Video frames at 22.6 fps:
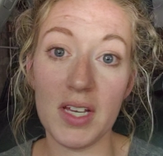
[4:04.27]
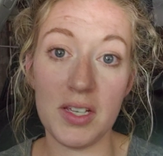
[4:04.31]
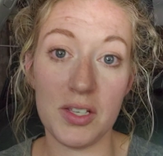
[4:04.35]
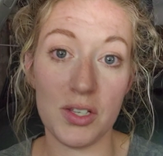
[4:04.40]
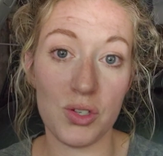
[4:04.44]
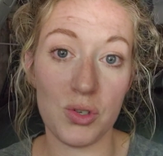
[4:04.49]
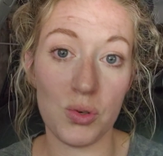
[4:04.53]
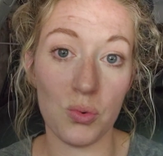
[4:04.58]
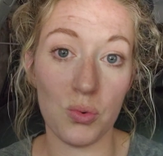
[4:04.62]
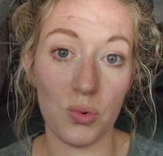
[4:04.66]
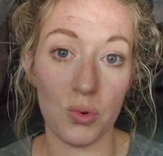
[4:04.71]

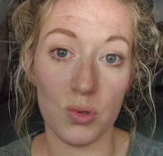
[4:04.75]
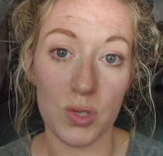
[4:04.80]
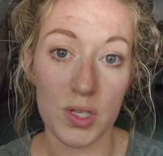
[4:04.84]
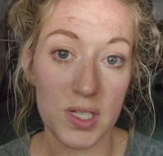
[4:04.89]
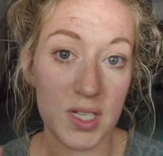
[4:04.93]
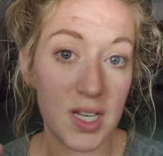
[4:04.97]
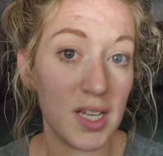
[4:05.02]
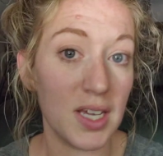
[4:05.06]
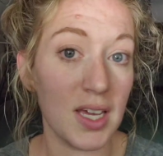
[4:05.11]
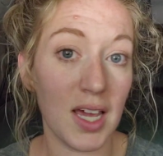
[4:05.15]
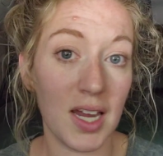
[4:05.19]
these tools
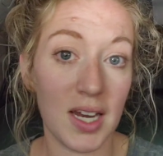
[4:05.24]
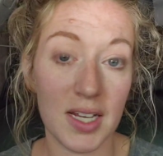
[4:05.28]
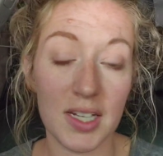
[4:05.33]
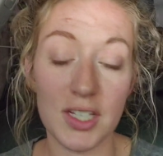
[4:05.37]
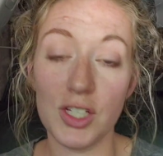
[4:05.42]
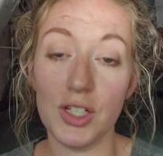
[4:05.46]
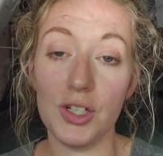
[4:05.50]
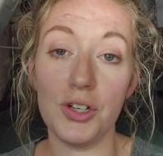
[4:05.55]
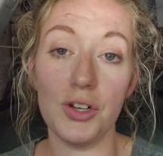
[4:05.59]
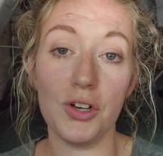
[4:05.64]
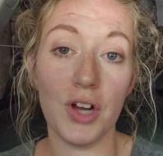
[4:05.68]
to get
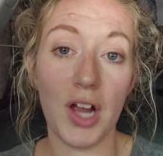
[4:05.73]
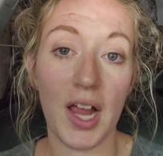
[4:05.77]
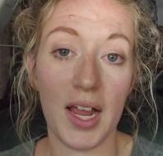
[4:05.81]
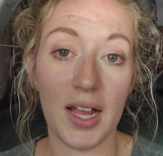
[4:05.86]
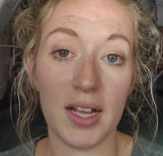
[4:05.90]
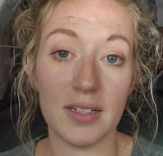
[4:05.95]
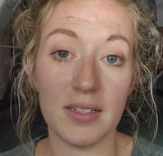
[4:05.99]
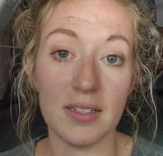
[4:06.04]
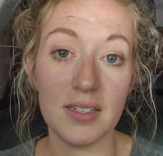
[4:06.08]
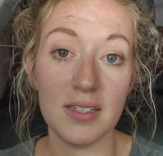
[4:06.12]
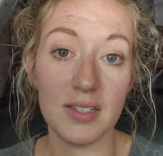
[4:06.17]
into your
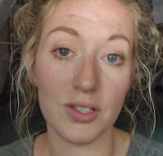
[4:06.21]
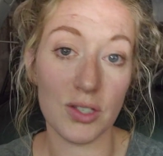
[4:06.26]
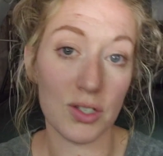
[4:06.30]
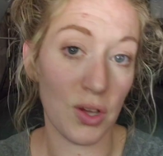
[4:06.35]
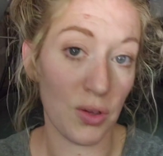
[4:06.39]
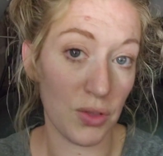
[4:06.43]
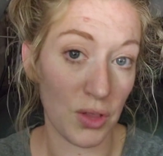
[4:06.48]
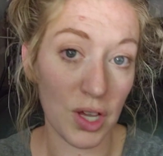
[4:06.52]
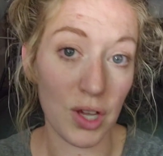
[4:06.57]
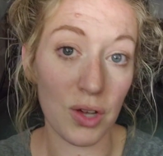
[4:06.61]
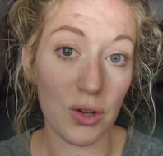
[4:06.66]
hands
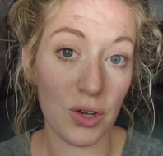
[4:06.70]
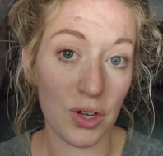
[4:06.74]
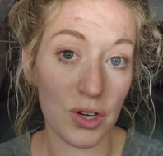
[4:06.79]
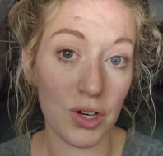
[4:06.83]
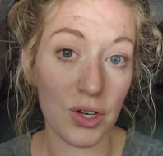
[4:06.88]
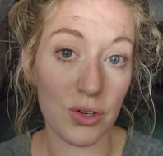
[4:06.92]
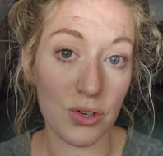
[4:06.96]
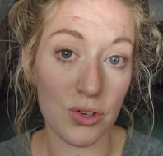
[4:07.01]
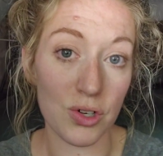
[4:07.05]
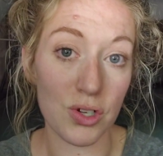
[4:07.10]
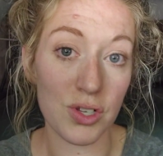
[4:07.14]
so that you can
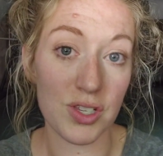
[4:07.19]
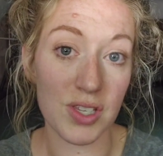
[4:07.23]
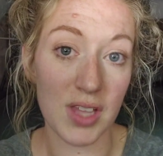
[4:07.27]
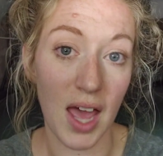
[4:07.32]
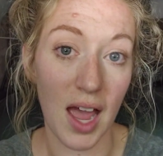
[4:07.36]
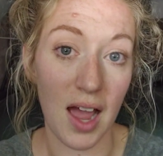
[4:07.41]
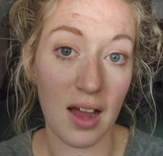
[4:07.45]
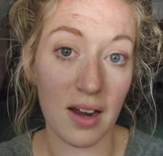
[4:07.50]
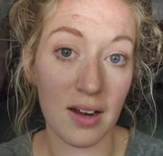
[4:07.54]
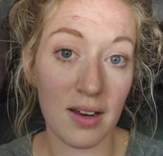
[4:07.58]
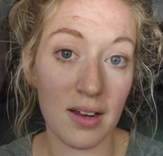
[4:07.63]
do just
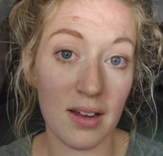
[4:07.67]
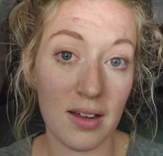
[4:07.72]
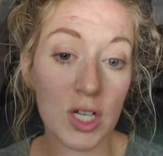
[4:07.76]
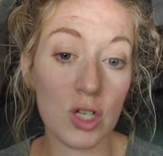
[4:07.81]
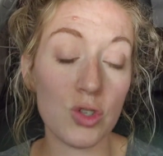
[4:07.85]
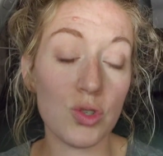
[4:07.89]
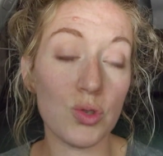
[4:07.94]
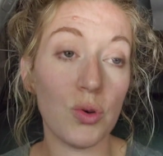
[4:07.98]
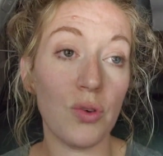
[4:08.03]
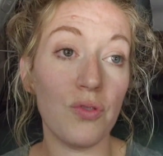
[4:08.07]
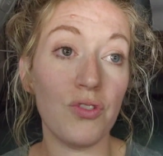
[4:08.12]
that.
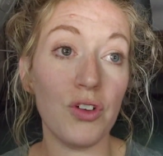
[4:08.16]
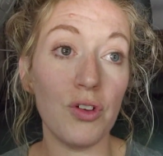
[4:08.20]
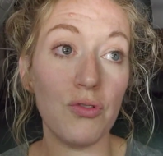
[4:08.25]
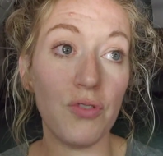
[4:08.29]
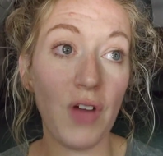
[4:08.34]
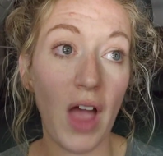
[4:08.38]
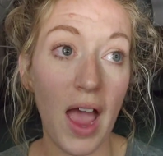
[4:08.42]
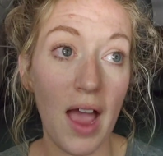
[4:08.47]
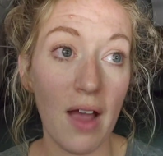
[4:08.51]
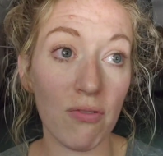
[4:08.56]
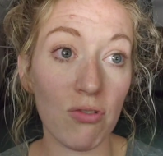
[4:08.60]
So if
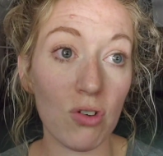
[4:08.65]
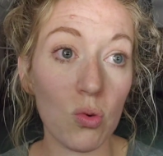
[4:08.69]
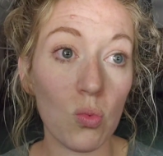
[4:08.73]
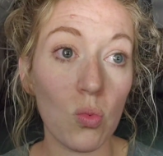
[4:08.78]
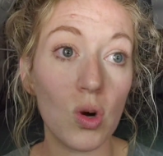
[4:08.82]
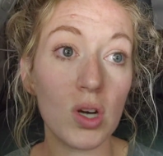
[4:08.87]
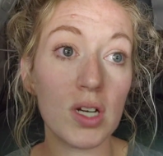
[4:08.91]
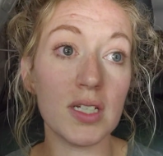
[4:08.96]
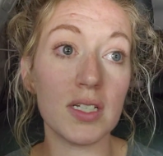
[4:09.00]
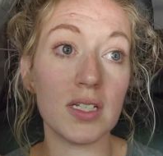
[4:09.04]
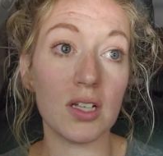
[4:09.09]
you've ever
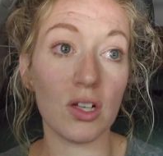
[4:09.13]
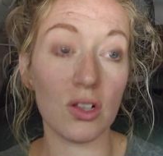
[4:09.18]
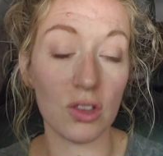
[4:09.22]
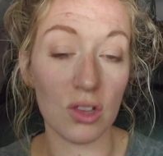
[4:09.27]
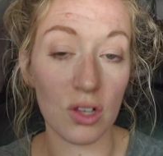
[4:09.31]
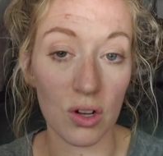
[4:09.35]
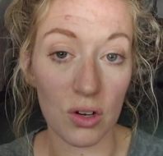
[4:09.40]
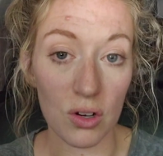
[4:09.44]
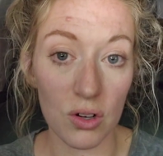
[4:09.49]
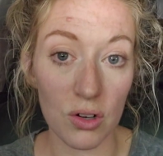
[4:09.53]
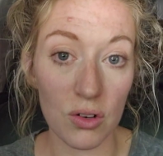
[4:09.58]
wanted to
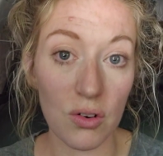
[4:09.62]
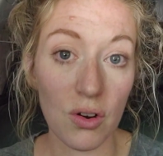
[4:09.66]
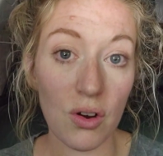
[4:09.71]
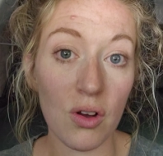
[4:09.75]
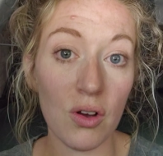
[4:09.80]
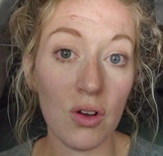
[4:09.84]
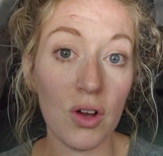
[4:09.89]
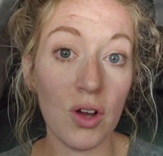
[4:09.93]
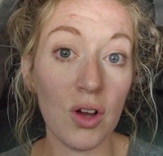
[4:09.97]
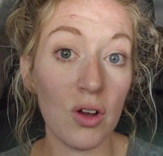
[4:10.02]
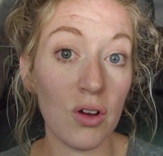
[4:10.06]
learn
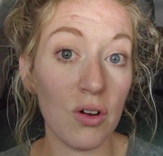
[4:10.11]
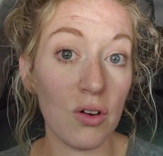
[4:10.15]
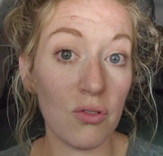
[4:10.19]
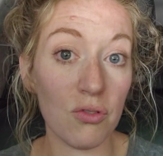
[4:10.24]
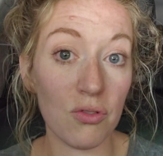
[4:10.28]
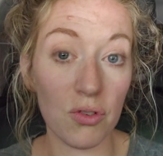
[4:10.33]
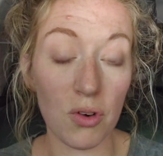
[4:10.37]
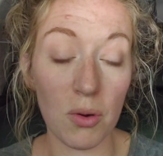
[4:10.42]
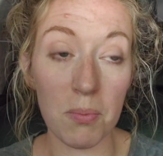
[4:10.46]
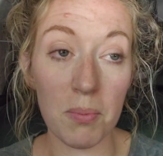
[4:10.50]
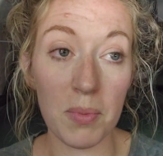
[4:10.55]

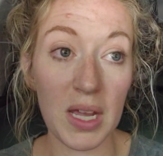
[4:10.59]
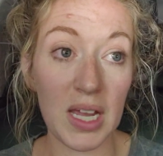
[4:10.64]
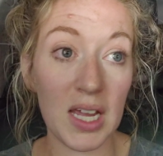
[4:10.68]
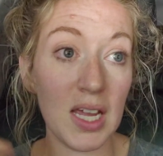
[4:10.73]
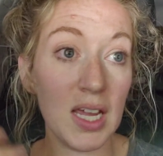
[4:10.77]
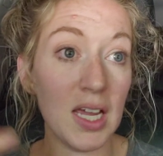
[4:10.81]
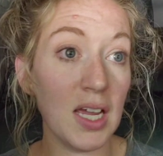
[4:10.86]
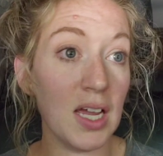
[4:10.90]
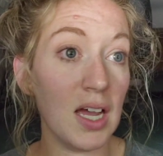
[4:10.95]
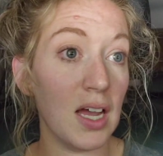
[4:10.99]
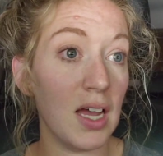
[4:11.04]
from
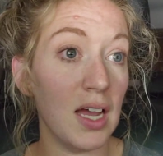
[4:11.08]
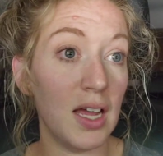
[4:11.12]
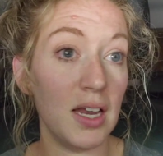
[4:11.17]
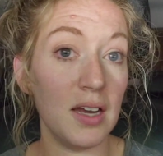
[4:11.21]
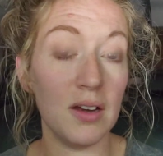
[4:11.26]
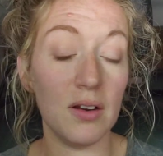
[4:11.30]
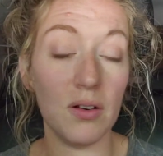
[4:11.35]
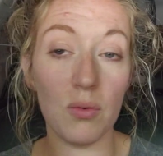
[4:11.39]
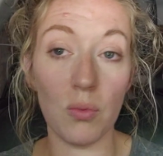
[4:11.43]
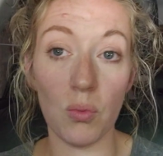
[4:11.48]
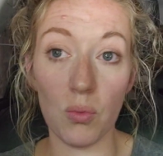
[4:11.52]
me
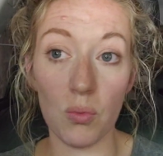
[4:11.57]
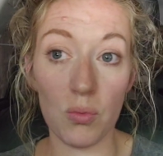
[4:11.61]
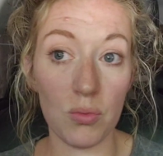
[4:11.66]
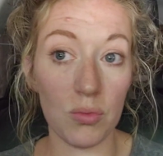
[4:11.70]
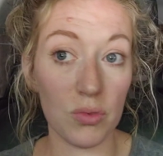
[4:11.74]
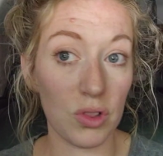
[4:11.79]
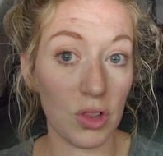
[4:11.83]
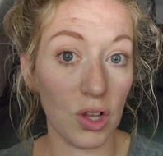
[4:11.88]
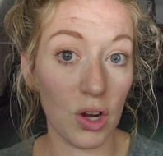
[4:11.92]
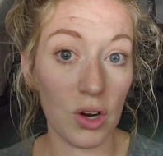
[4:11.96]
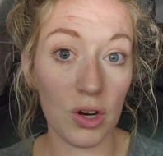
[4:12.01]
and
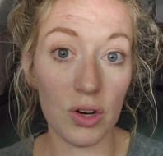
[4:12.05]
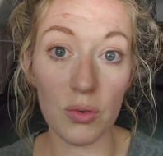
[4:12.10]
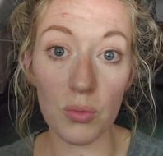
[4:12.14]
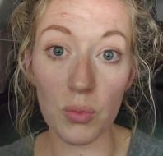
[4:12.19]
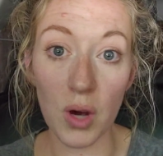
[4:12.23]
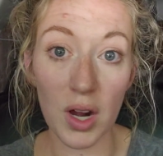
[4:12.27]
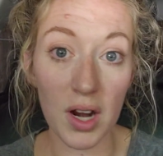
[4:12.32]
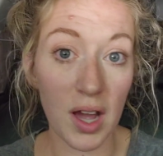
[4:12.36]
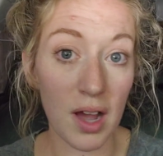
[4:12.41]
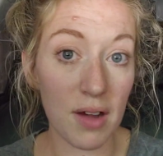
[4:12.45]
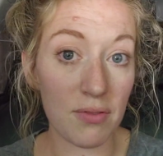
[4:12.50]
learn
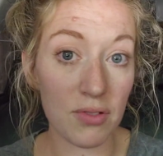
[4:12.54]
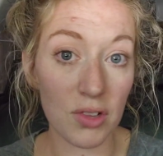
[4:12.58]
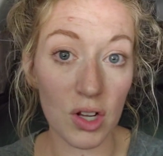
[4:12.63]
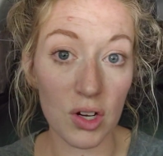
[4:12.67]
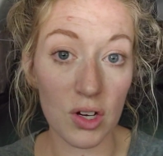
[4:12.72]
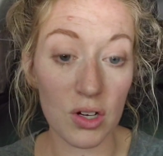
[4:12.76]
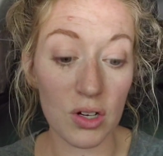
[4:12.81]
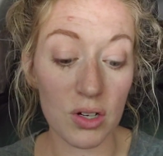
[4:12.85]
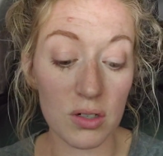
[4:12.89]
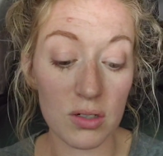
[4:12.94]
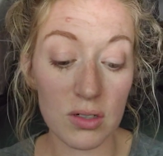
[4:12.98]
what I've
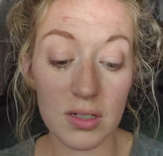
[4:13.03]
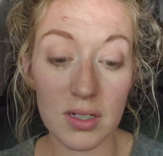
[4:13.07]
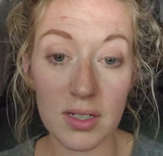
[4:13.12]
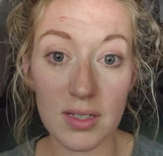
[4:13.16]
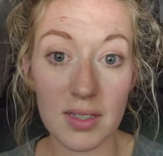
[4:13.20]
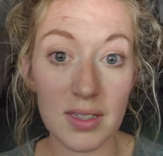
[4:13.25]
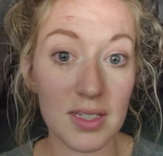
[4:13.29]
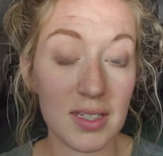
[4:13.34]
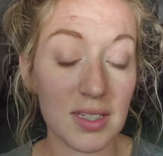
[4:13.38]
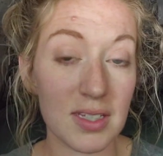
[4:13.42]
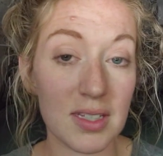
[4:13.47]
learned,
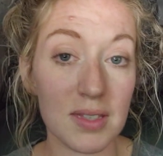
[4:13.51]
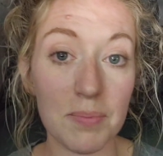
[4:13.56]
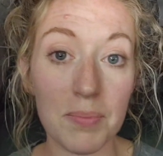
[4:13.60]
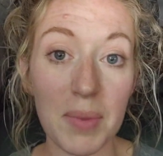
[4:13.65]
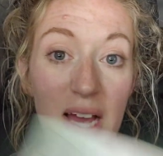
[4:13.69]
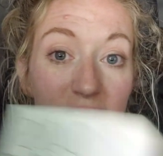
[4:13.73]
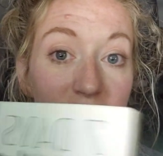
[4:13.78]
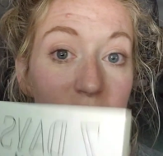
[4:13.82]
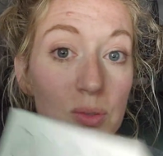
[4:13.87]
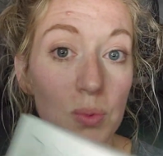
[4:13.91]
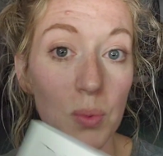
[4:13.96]
this is the
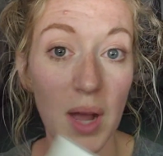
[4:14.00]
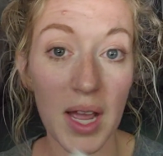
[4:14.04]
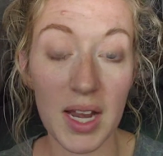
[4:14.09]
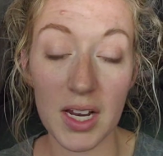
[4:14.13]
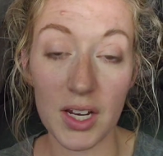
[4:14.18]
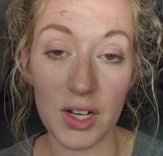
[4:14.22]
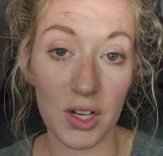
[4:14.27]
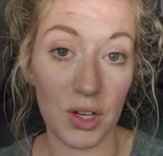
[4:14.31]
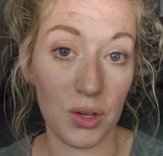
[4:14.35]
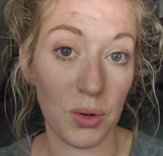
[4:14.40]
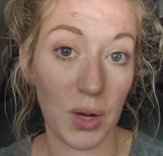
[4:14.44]
best way
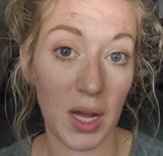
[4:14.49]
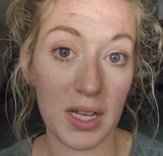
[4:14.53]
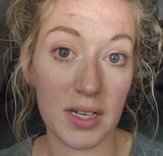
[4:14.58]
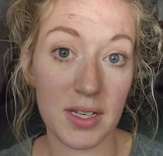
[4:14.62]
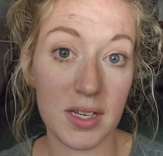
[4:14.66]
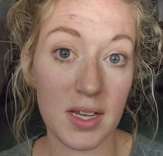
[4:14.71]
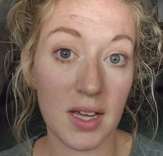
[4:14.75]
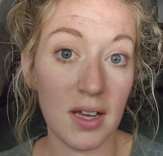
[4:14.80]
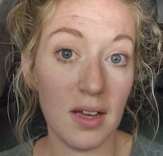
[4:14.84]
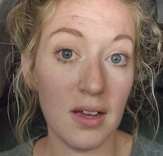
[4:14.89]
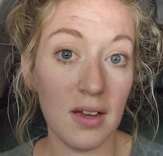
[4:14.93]
to do
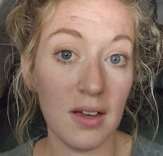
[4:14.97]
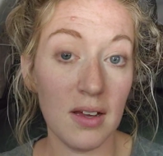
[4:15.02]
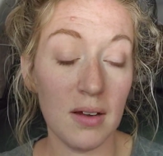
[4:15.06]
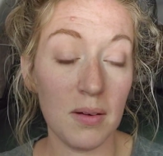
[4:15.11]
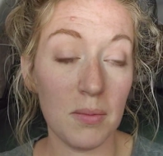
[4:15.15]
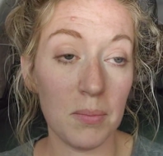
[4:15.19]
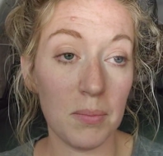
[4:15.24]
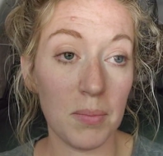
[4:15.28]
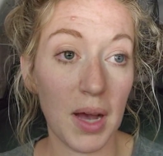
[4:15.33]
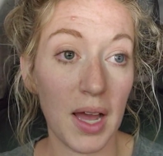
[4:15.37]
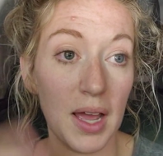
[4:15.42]
it.
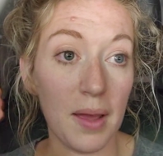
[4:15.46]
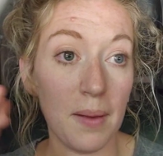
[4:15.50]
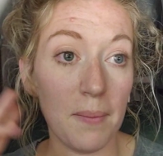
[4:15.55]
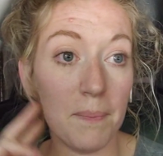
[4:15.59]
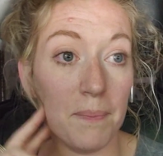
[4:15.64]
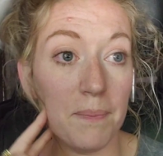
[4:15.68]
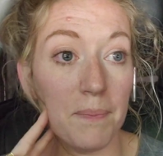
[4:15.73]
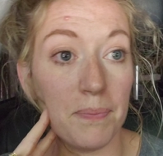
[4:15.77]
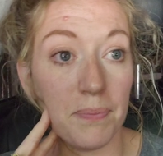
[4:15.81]
But